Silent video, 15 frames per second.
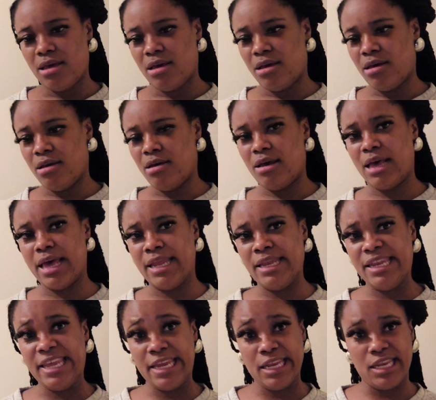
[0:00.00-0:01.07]
a
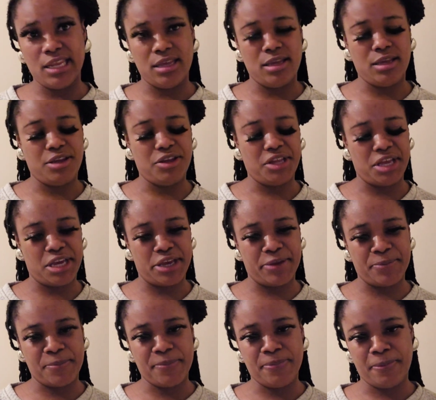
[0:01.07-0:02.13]
needy,
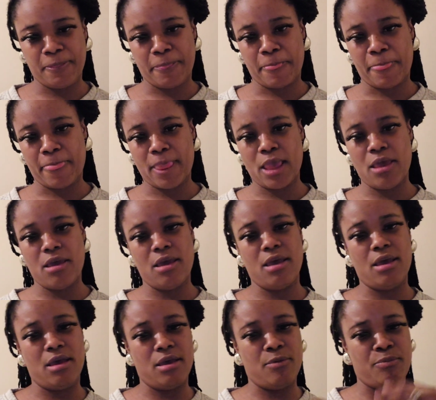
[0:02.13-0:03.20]

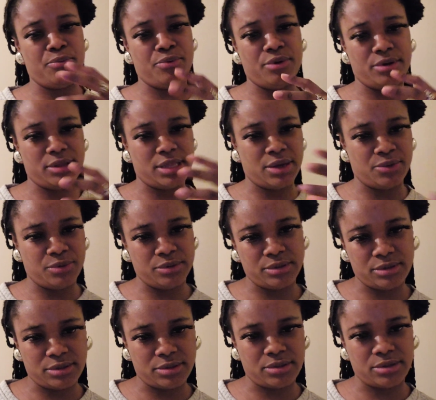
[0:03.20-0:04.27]
a boy that
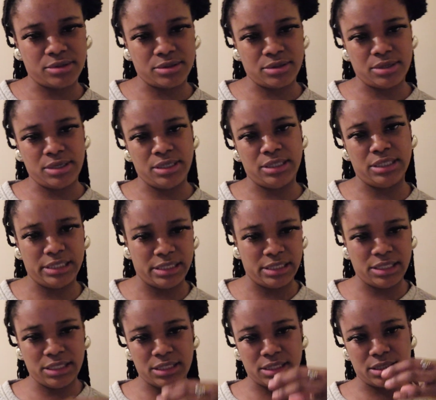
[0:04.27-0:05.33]
was in
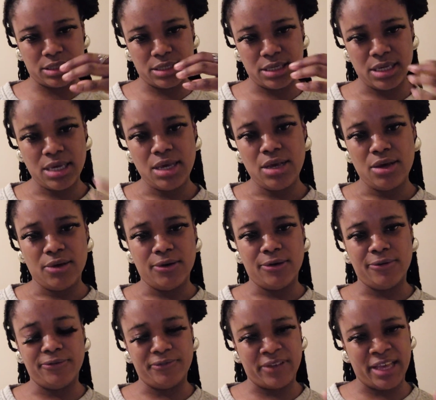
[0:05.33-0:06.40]
need
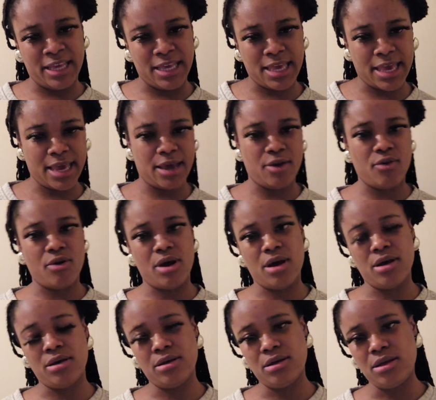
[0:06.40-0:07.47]
of a carer,
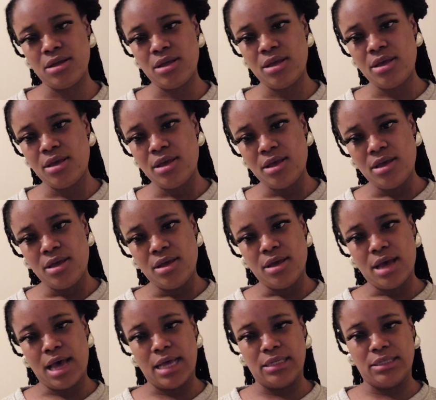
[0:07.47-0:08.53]

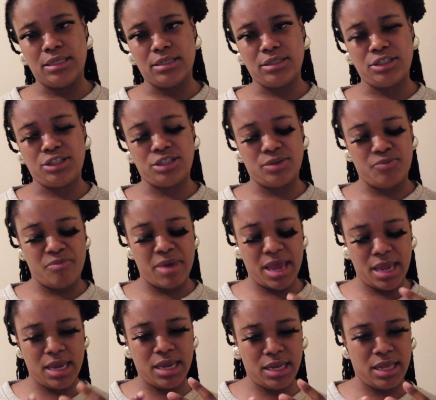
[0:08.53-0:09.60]
and she
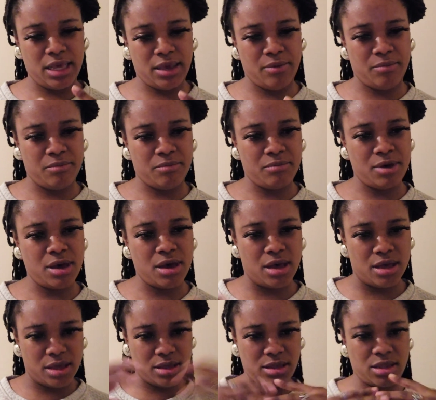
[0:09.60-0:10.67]
made him
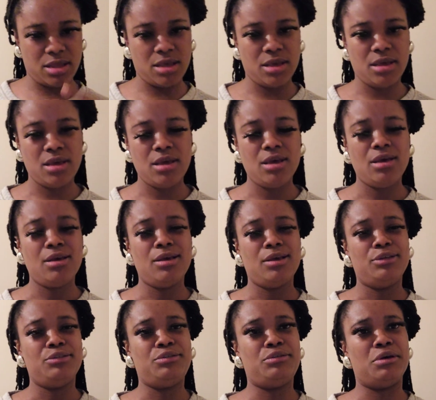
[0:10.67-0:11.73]
hers.
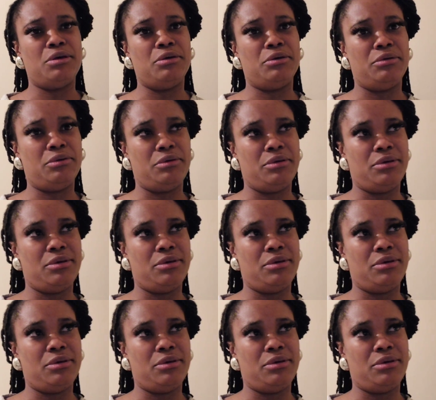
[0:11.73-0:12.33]
So